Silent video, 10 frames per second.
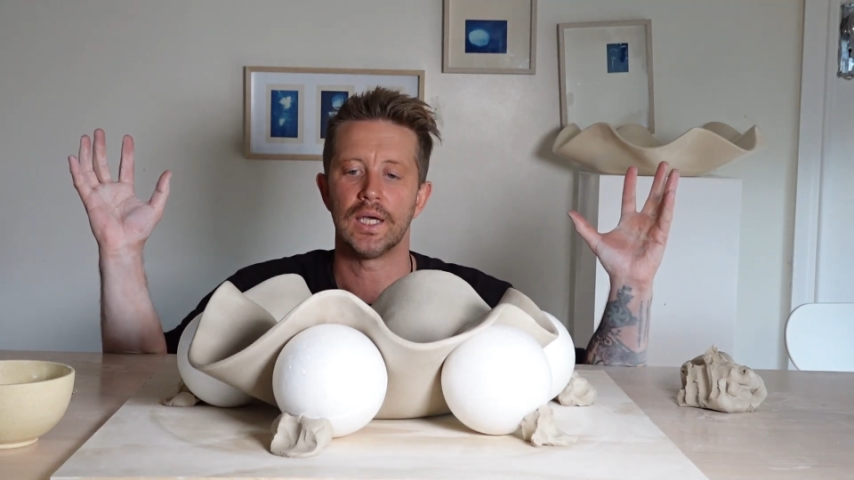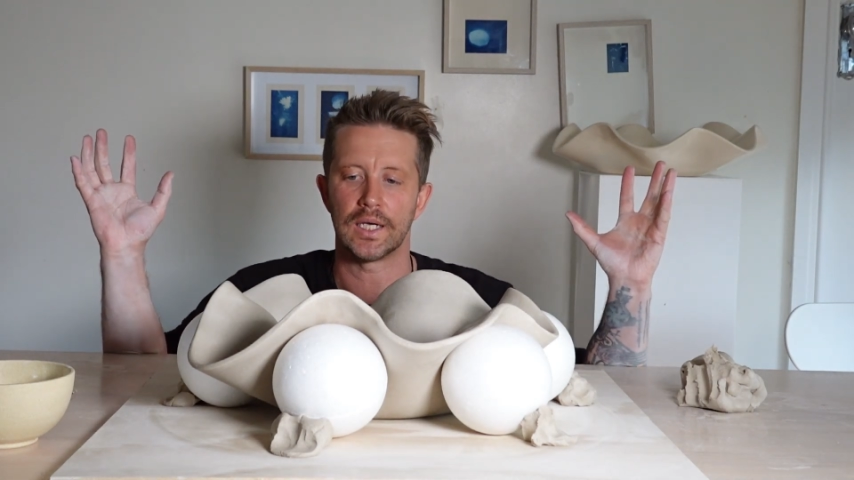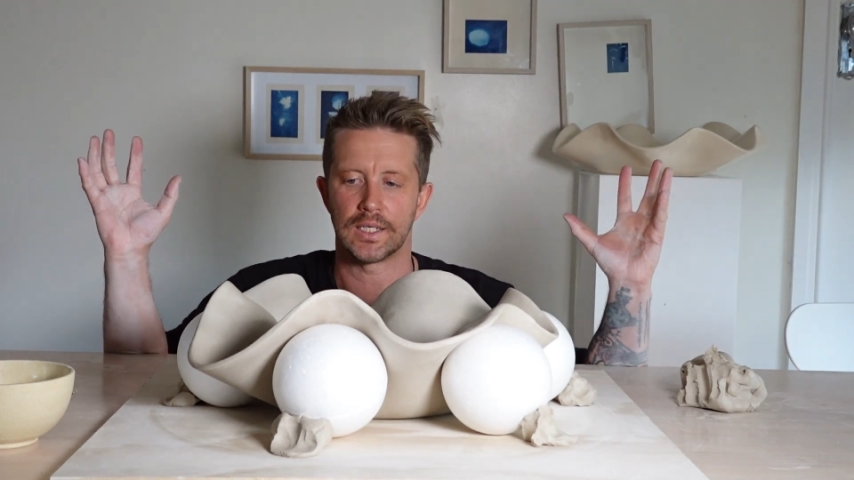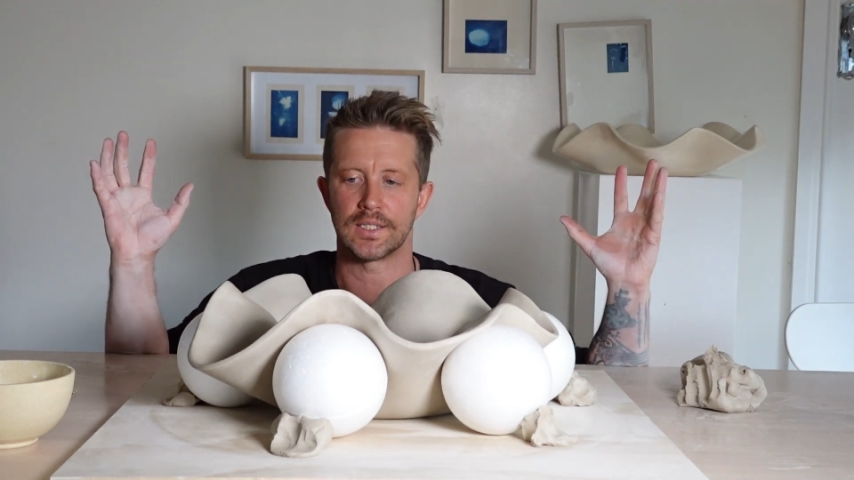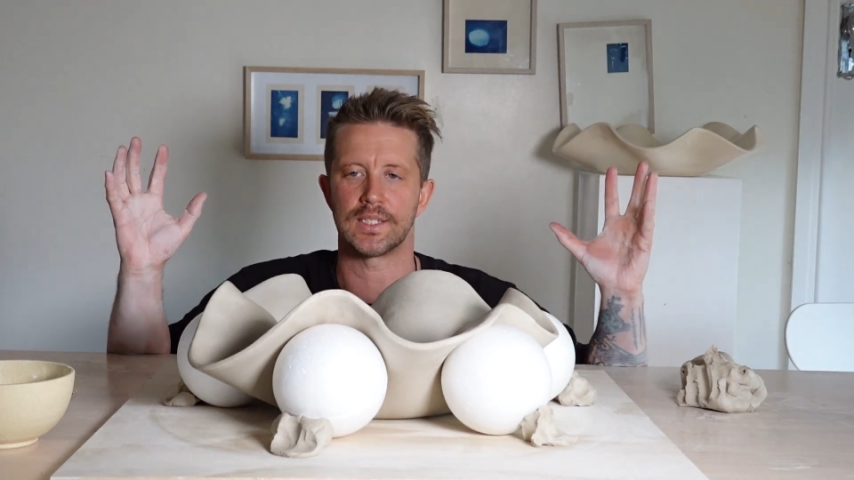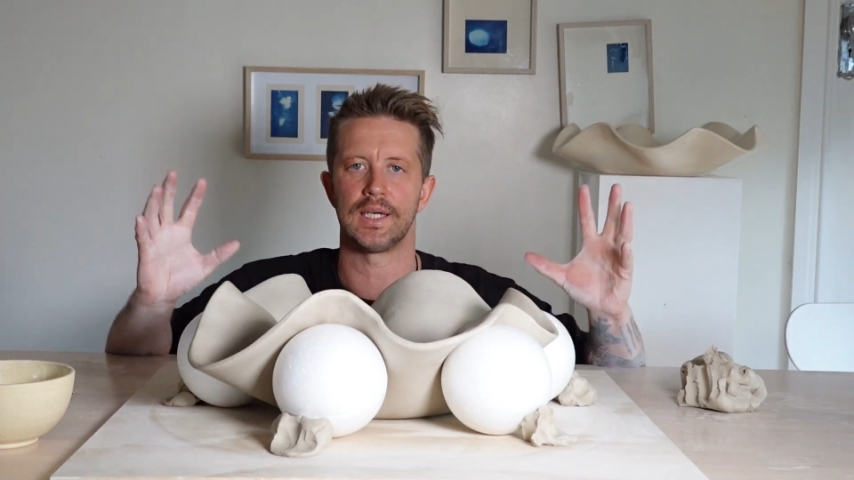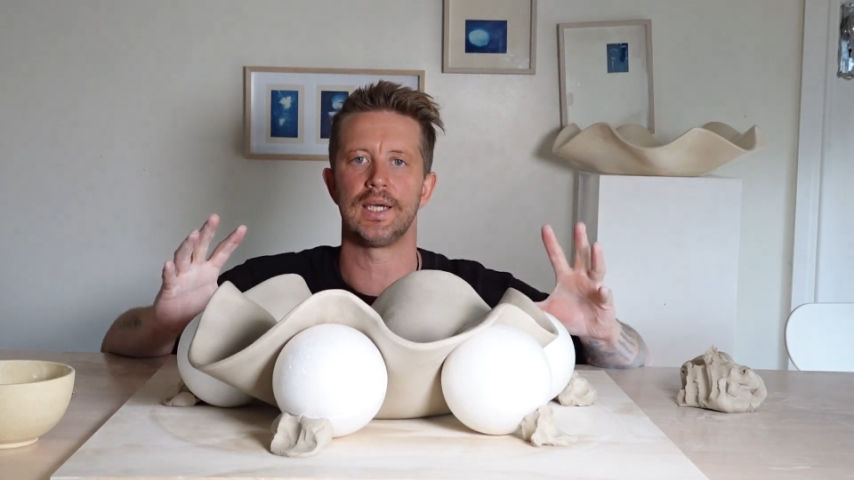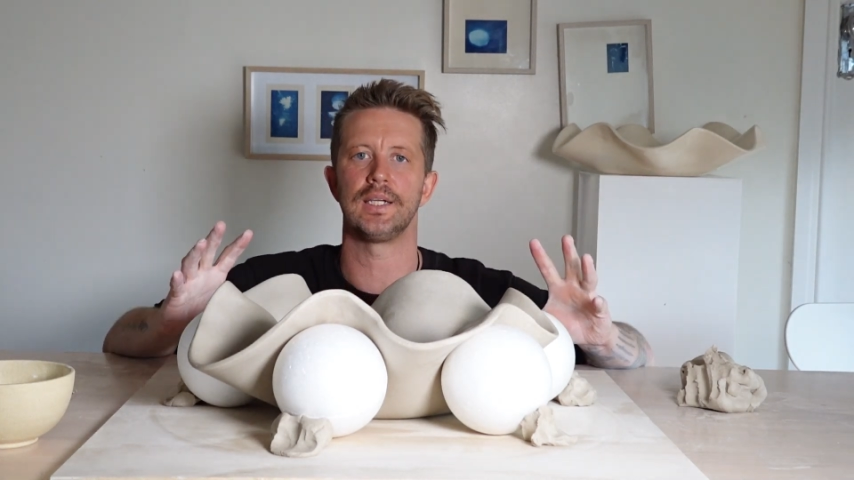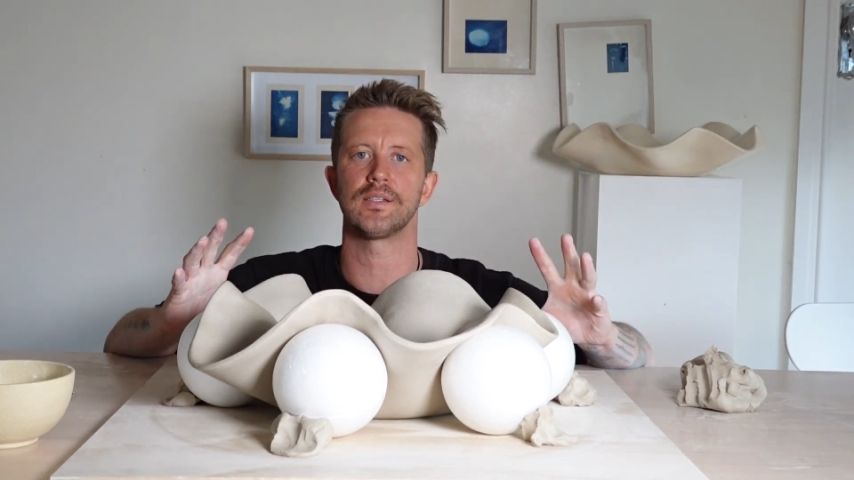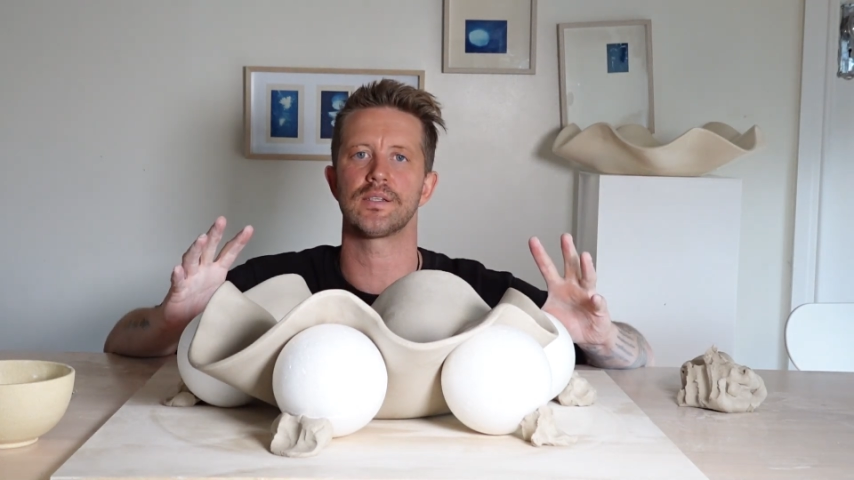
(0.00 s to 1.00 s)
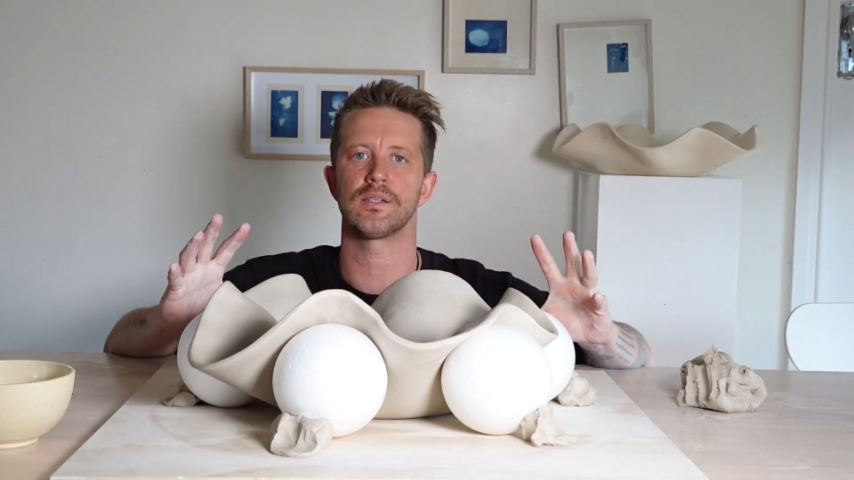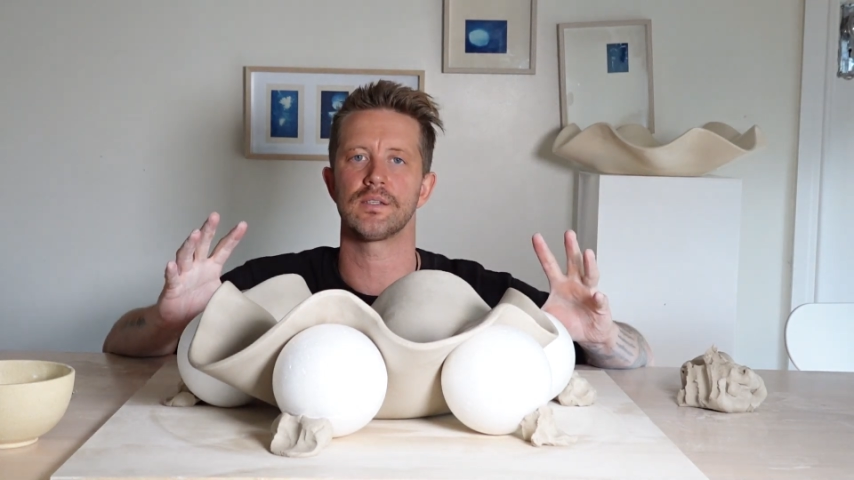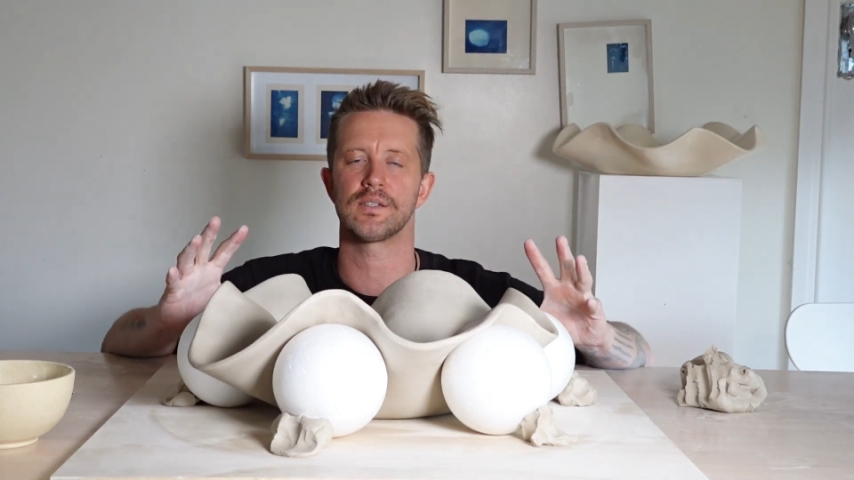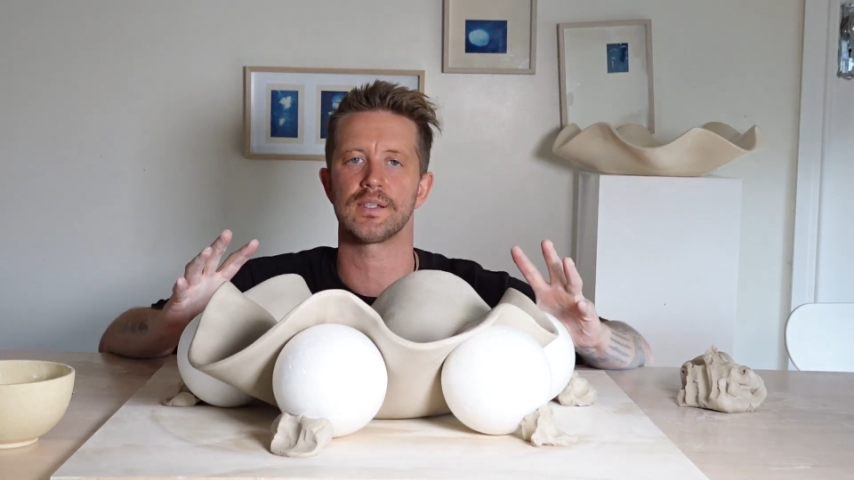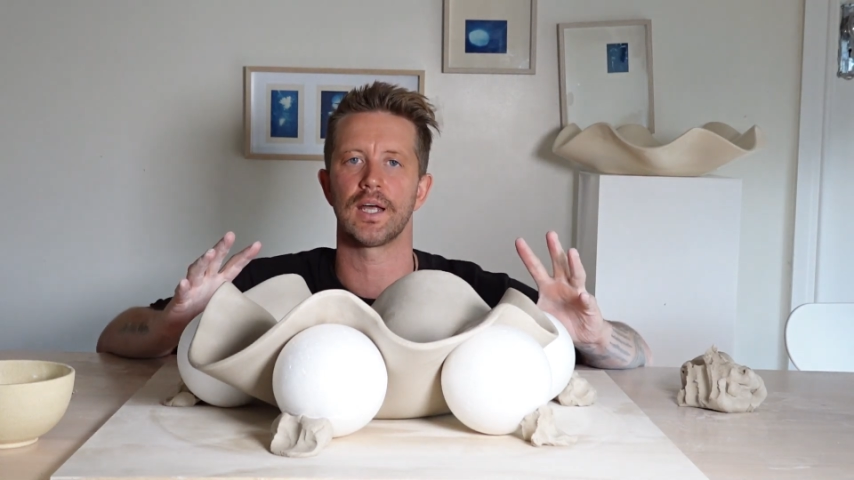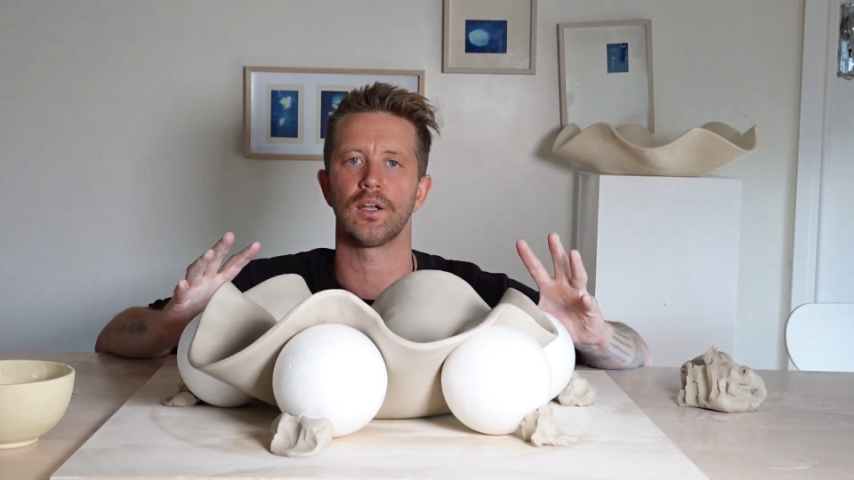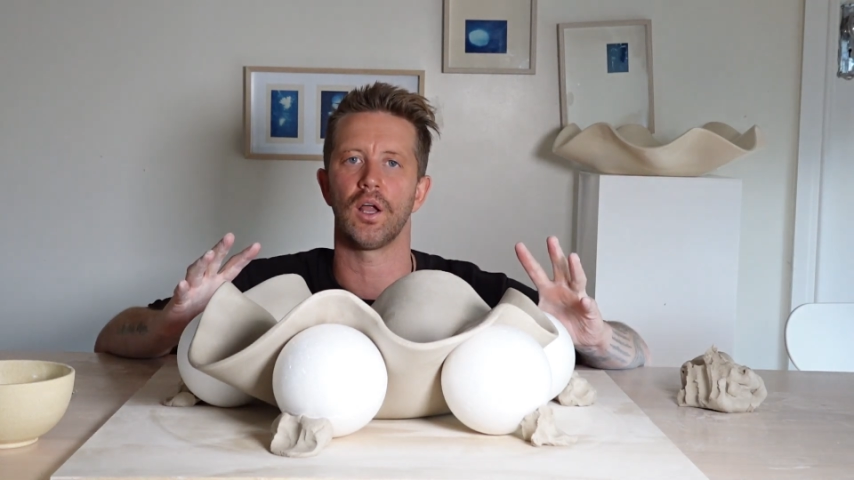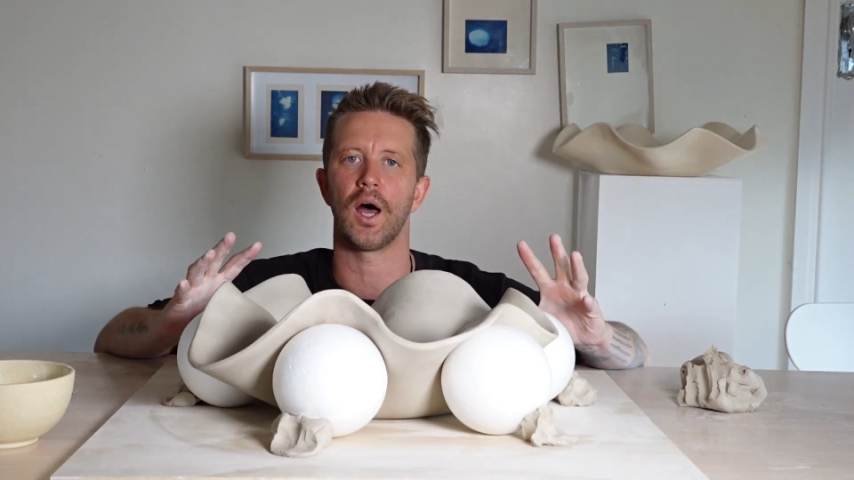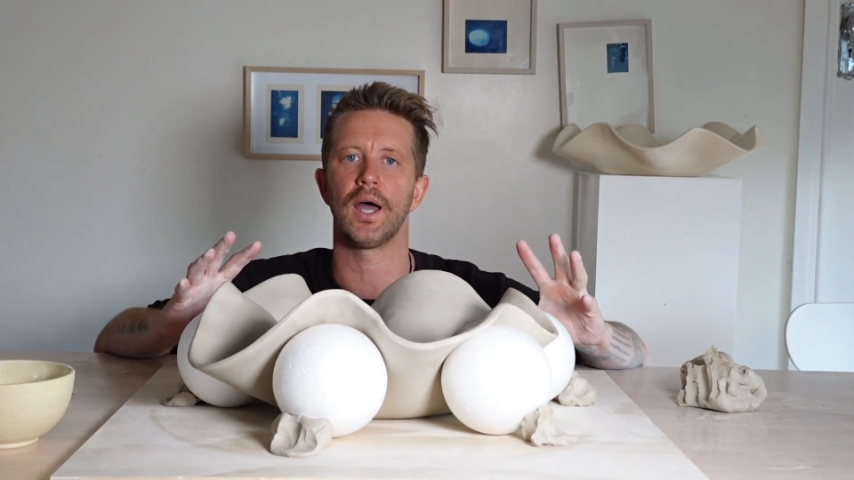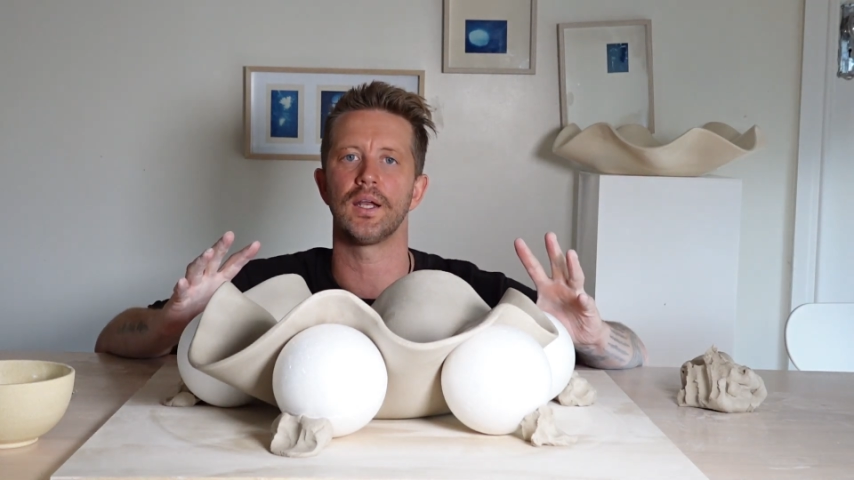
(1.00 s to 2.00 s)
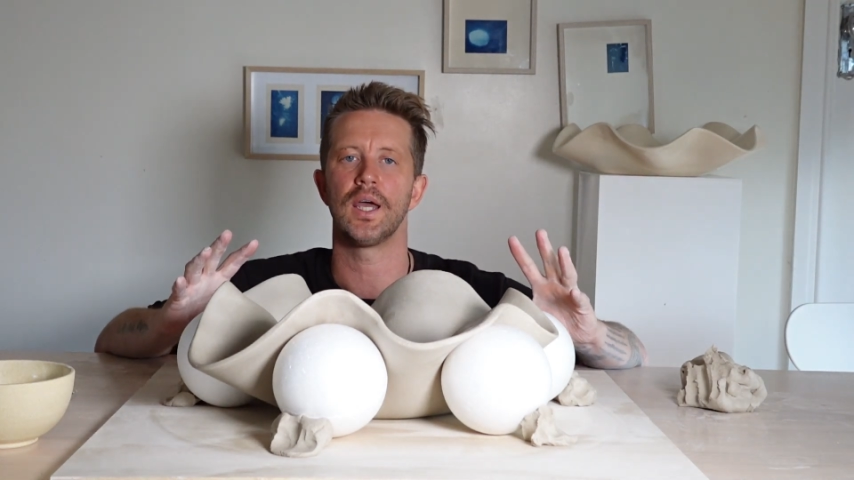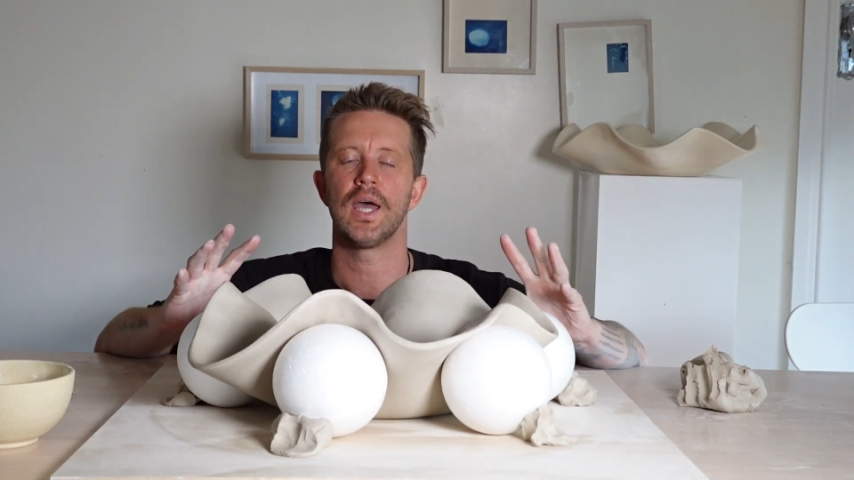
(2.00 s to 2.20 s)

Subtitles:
intense sunlight